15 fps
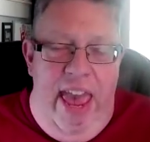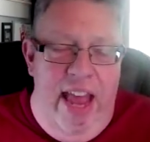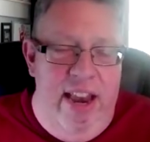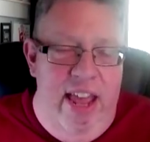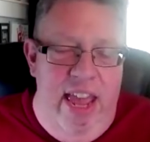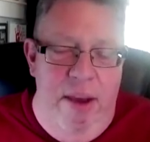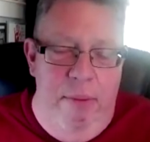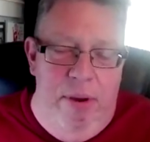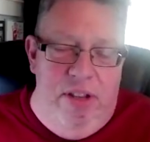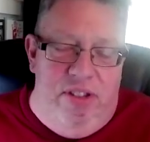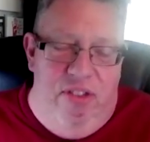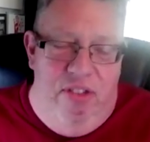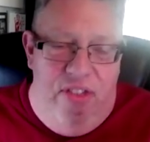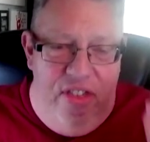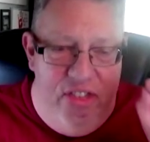And it
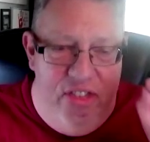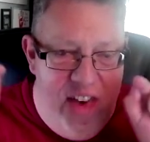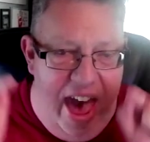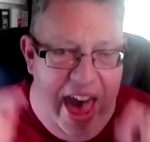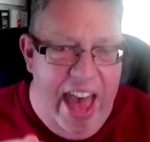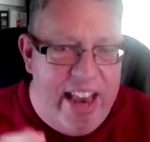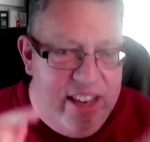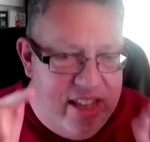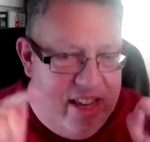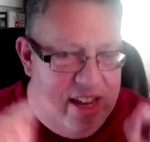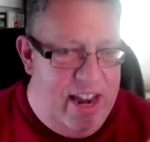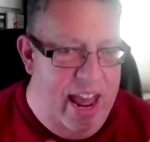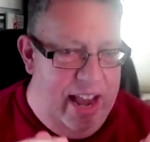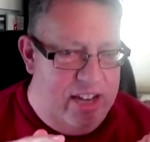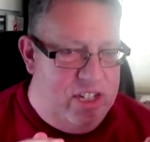was that
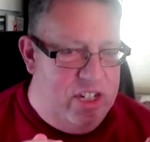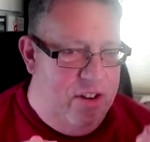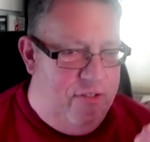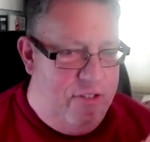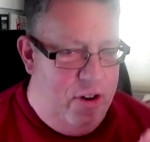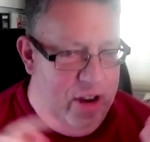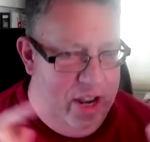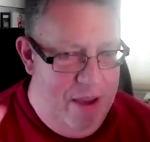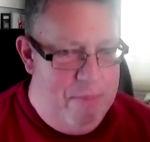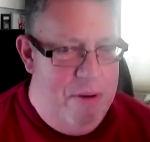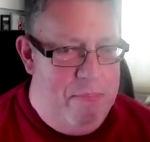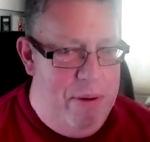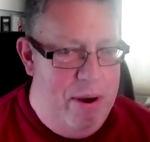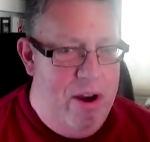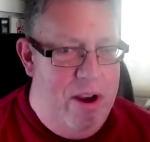connection for
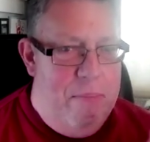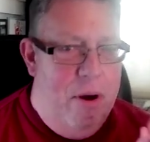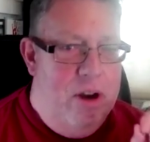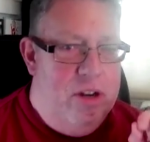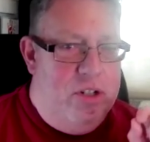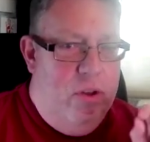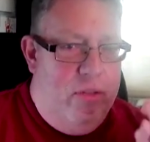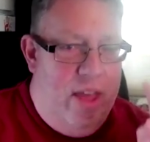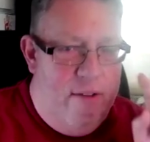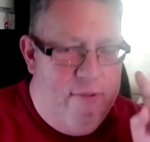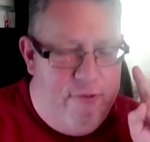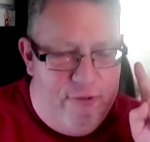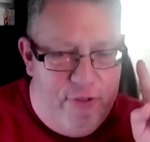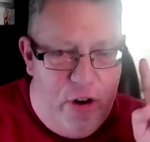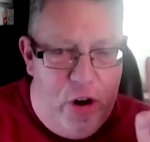him and Perry Marshall
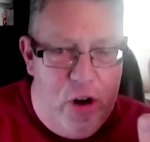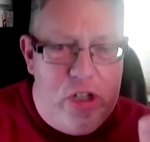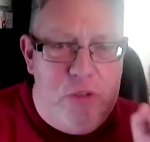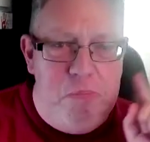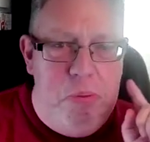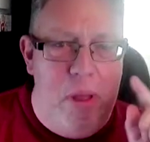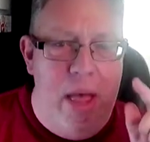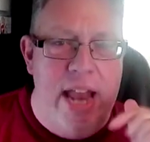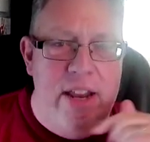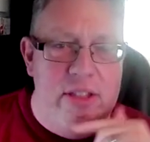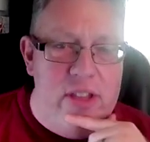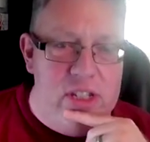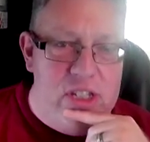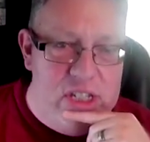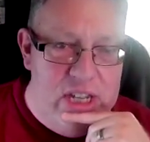that first
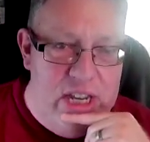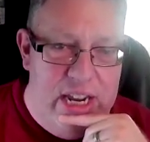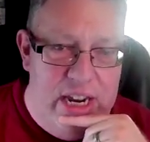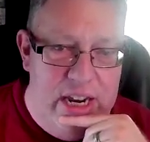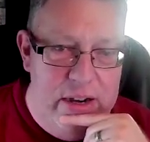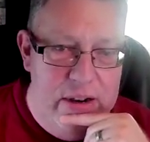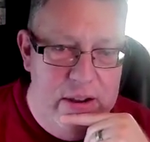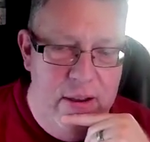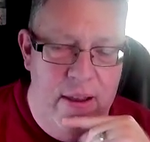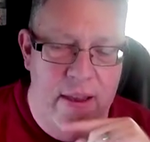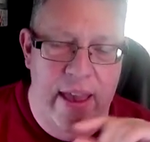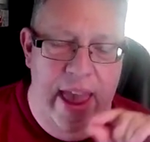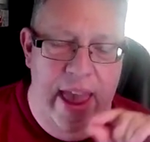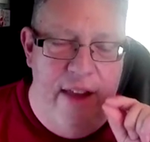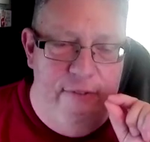planted the seed
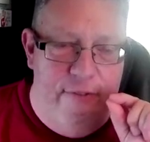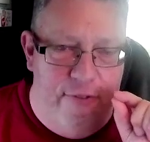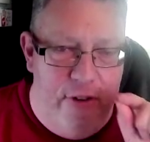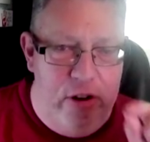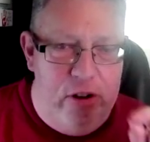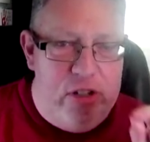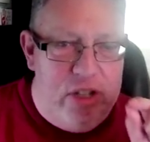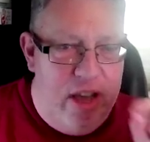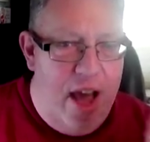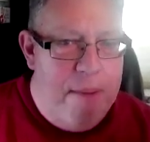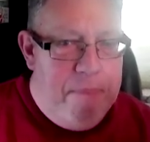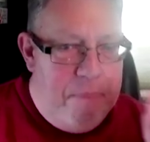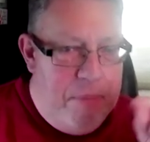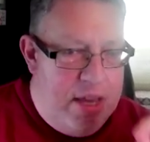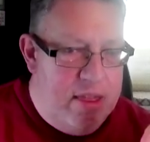and first
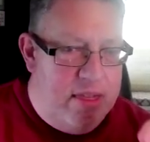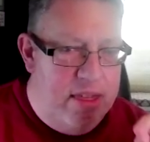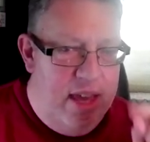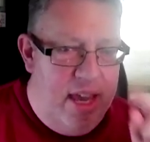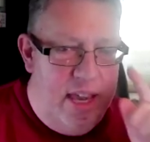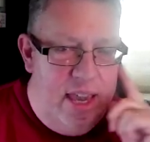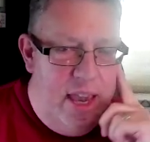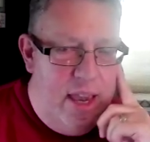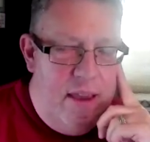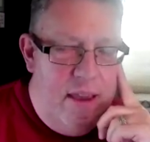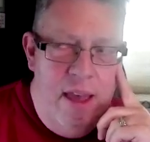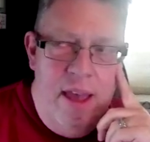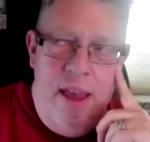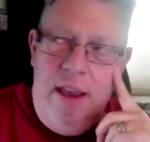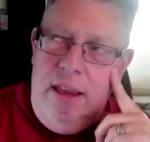got me
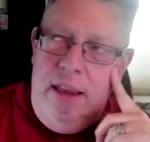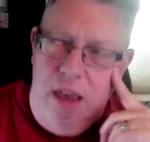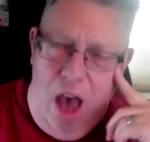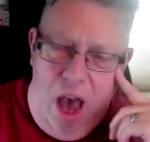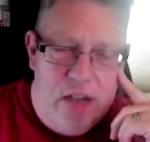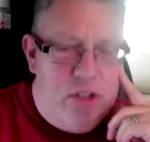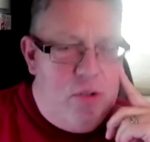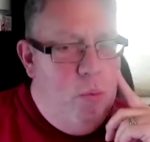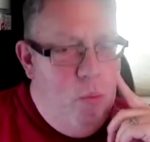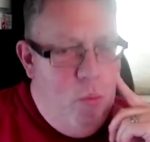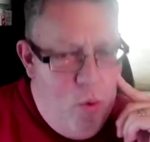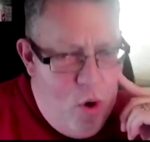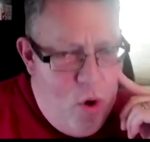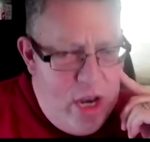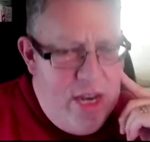thinking, gosh,
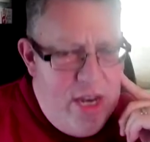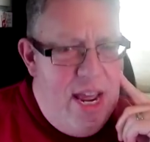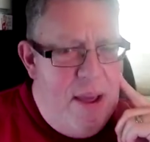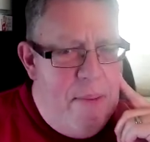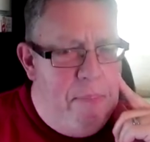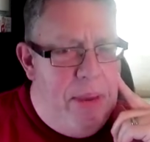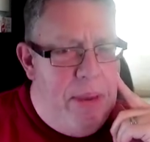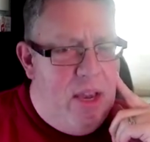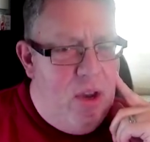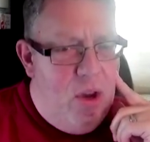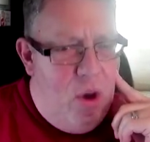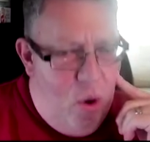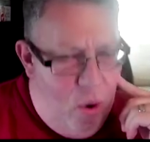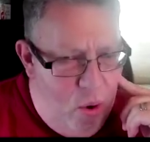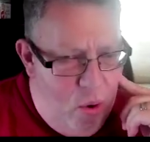wouldn't it be
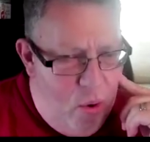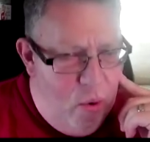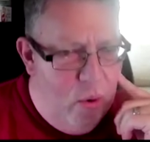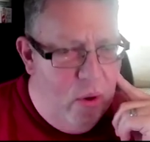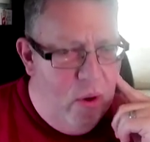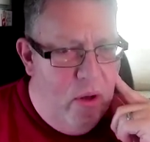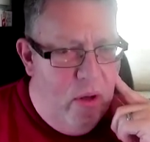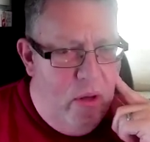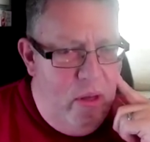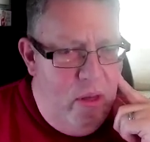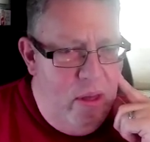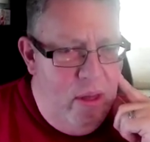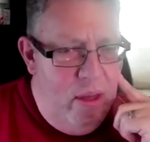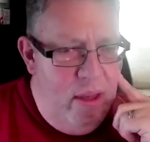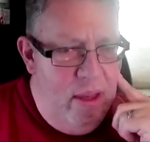
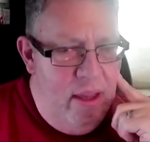cool